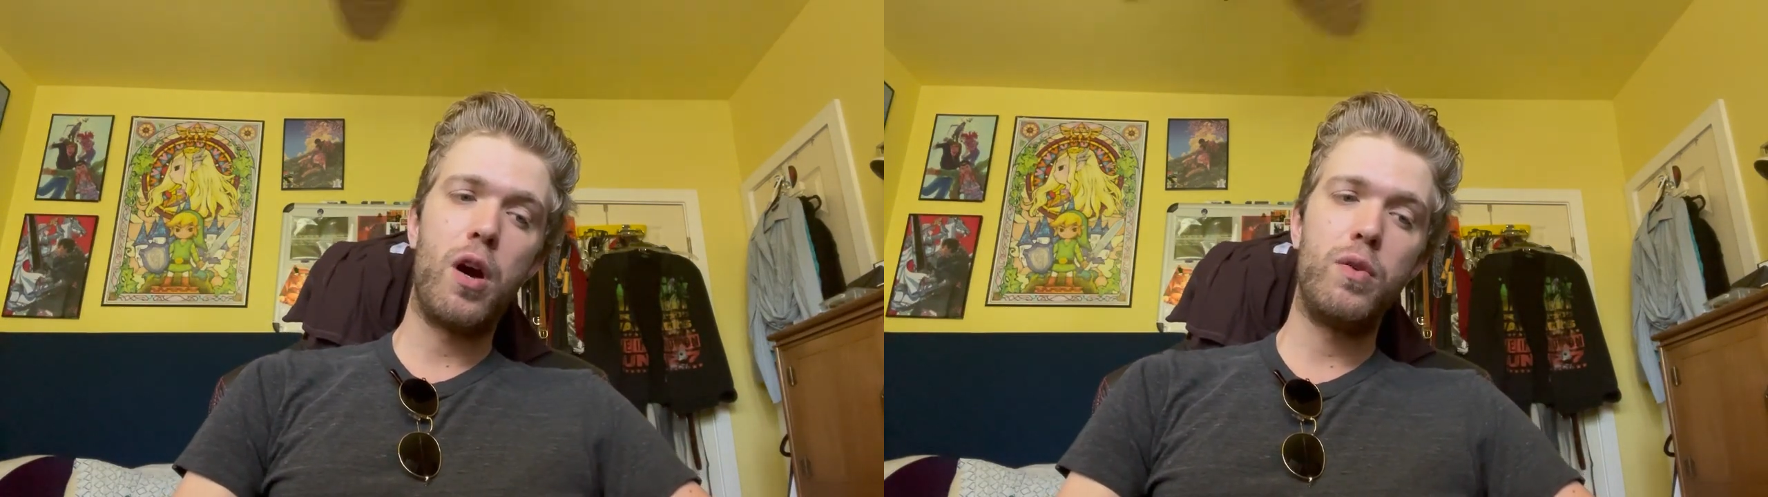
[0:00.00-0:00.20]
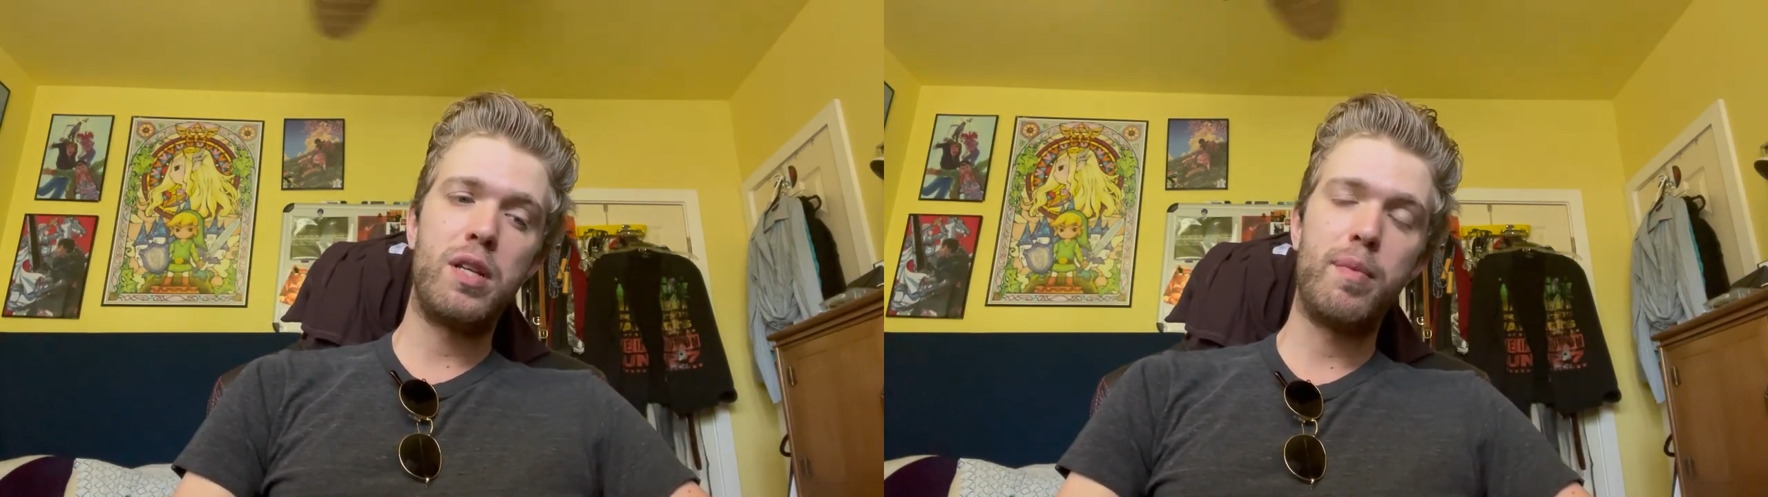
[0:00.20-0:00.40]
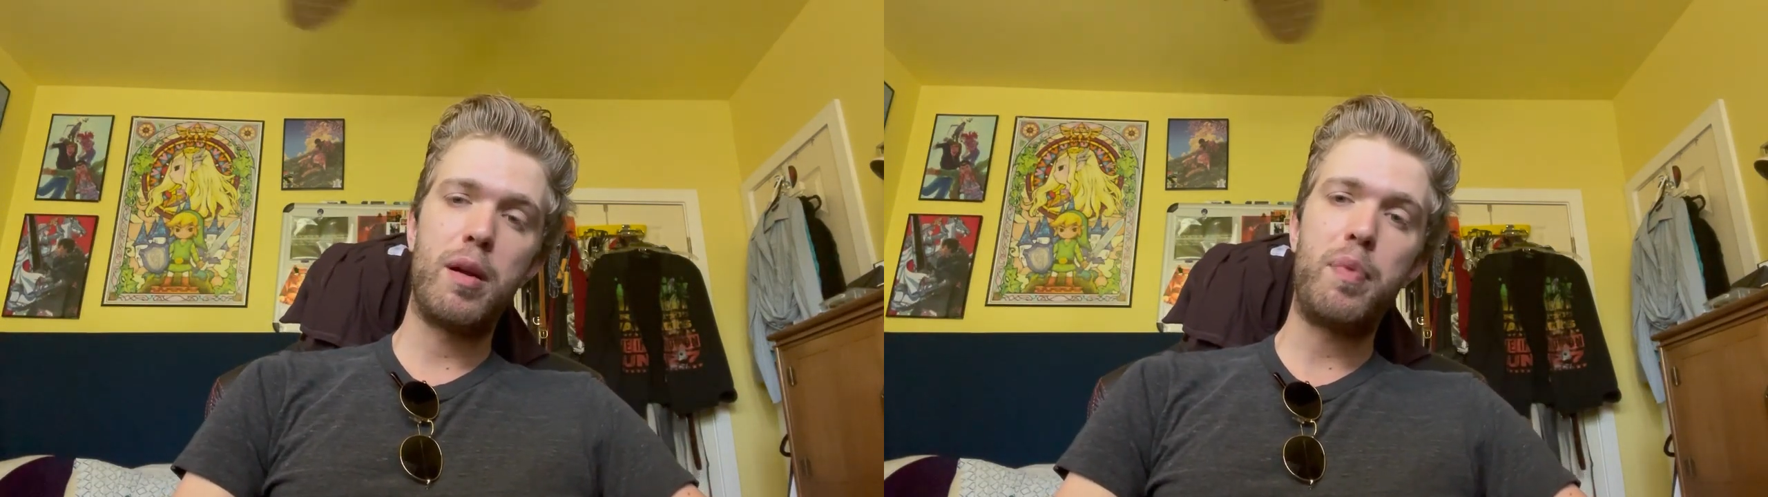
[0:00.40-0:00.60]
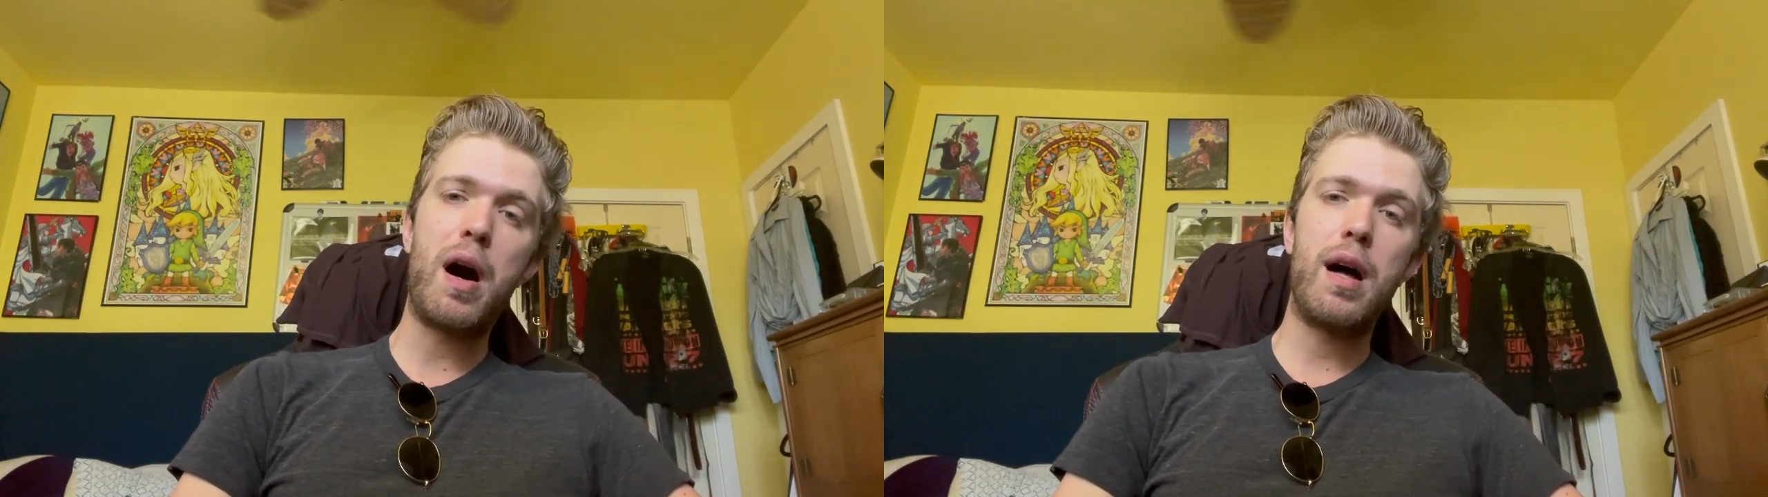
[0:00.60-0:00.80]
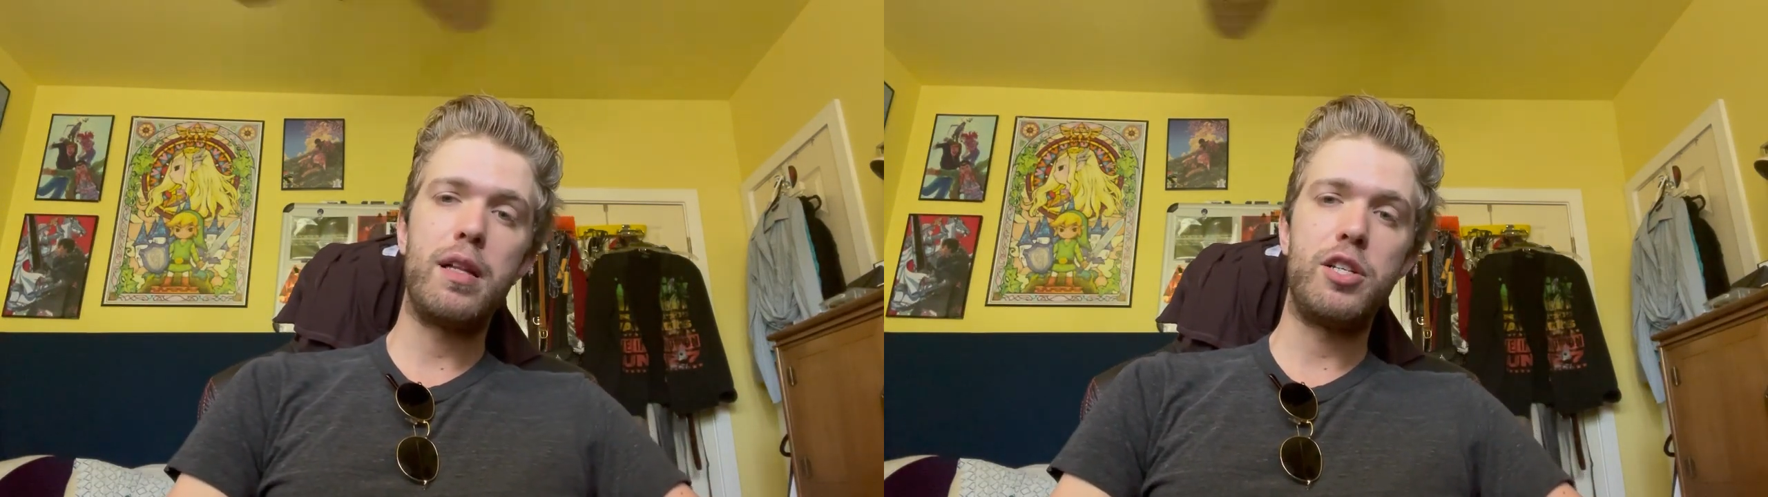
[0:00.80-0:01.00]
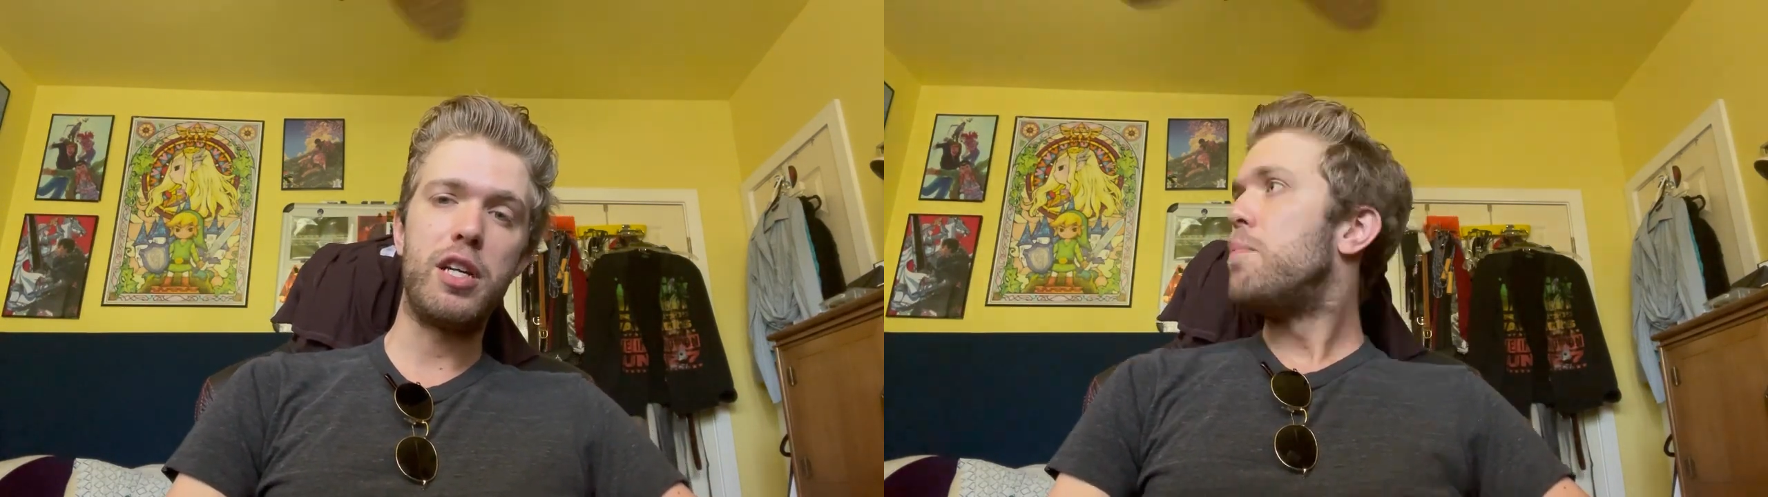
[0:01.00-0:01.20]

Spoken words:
owes him an apology,